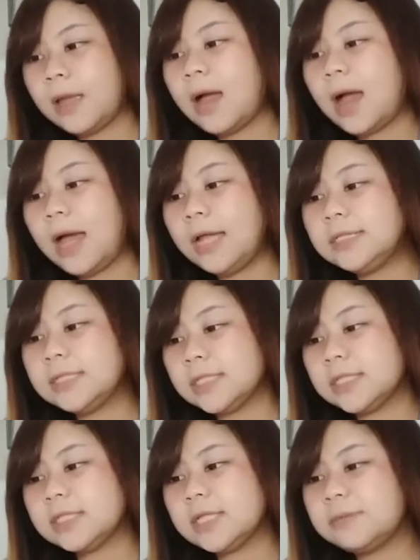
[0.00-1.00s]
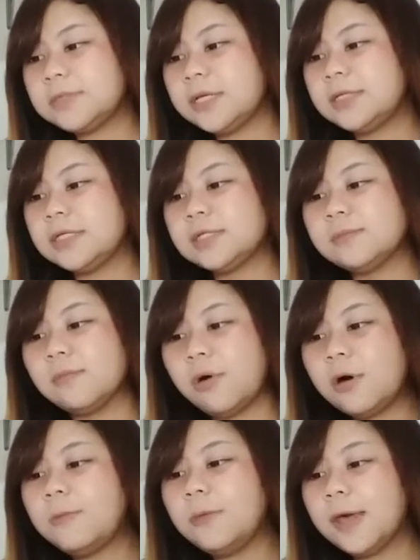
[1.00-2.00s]
I think Snapchat is
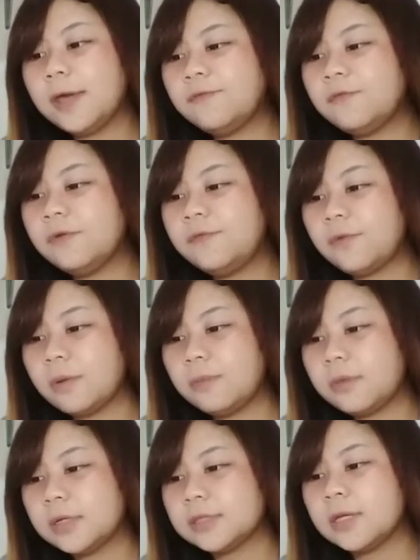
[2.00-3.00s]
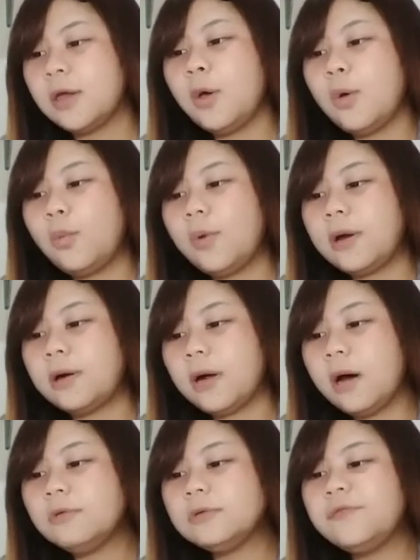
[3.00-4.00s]
more playful format where
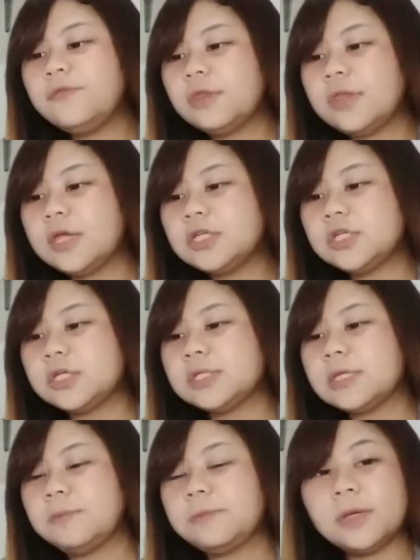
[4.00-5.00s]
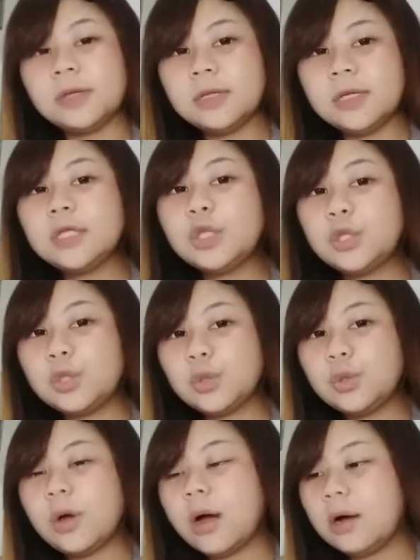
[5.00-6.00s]
raw footage is appealing
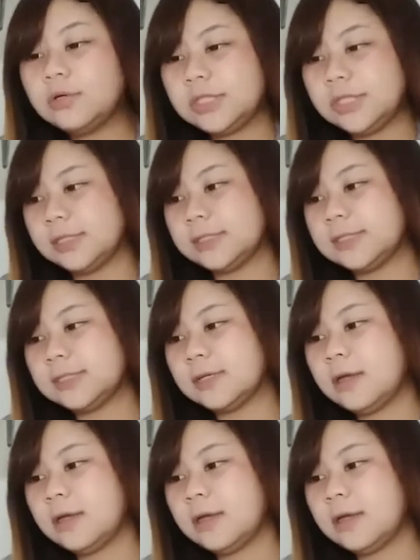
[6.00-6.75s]
to audience.